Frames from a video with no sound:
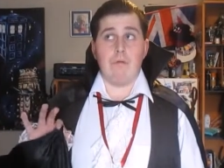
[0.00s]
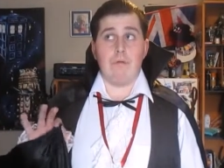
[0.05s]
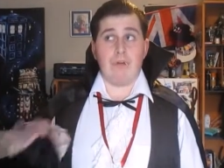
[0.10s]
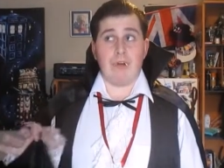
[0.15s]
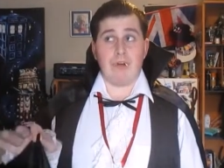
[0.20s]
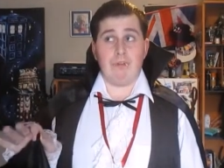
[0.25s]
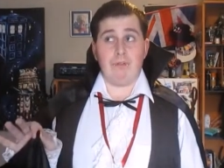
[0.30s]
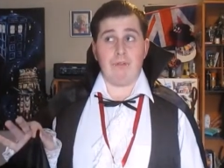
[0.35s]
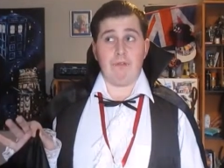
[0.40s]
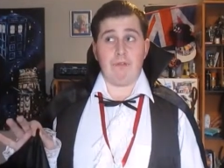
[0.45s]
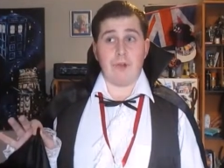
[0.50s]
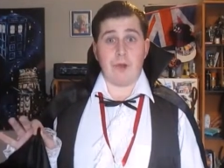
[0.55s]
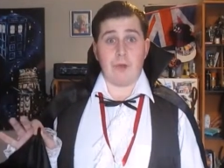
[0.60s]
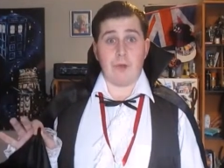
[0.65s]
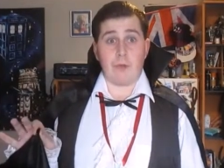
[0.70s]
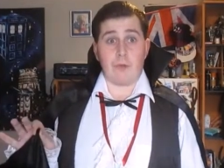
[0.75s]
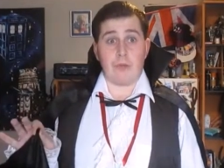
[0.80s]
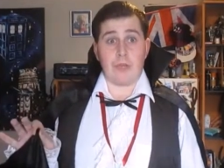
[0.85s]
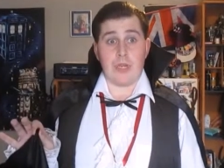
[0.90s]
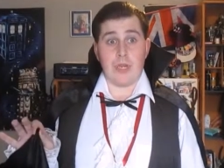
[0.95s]
Fun for
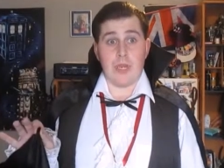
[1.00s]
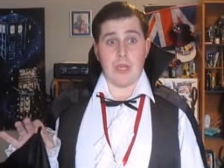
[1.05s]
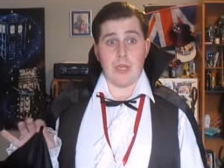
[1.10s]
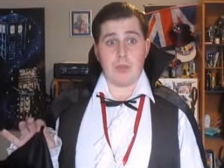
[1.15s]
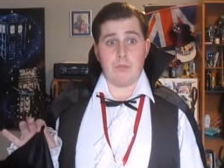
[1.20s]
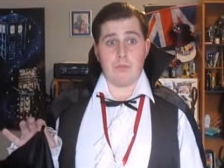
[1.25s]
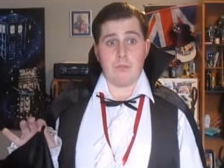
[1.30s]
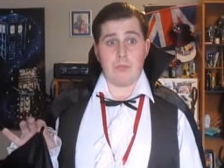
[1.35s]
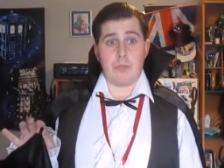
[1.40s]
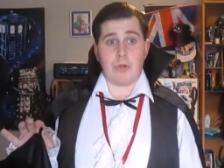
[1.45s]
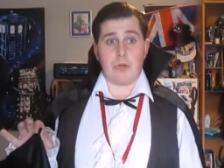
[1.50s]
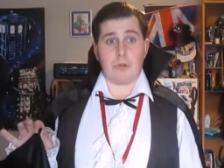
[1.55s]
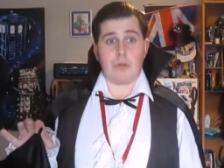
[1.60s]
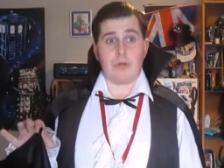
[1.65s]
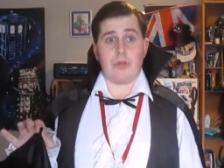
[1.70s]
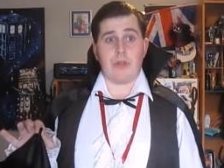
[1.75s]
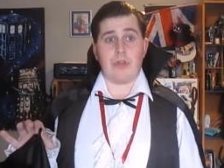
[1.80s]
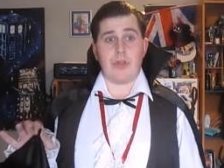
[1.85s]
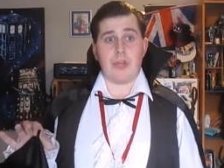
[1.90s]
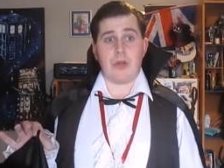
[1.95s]
Louis
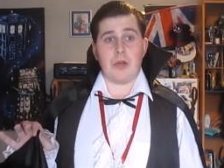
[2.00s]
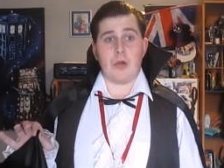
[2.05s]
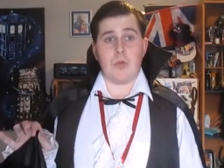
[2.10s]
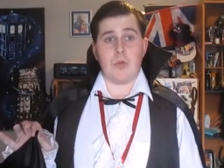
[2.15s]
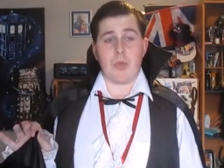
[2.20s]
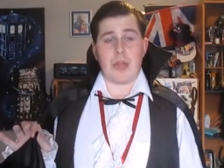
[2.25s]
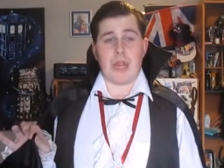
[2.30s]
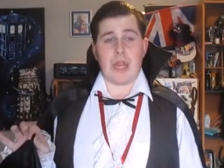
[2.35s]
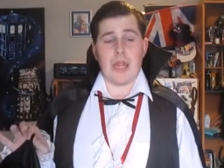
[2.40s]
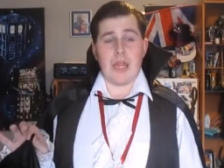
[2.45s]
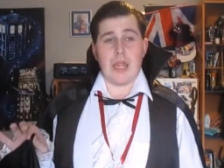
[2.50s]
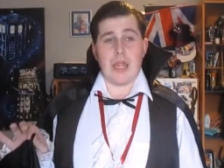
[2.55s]
because he would be